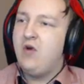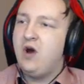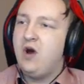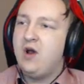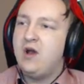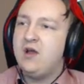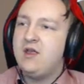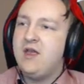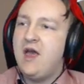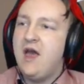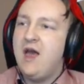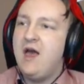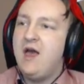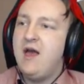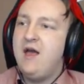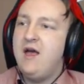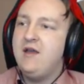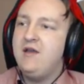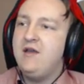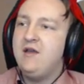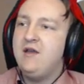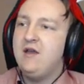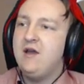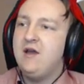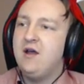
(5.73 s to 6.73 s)
Rocket
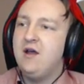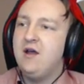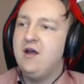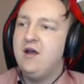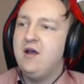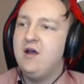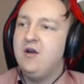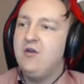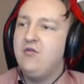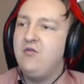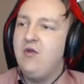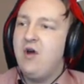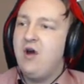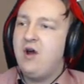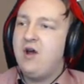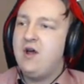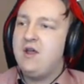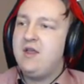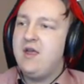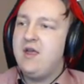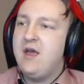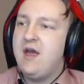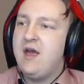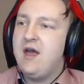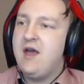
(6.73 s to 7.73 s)
Head!
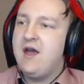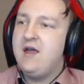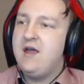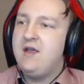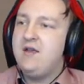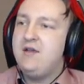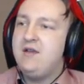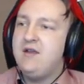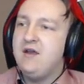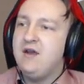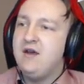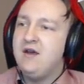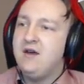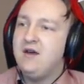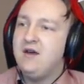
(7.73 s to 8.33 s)
Rocket Head!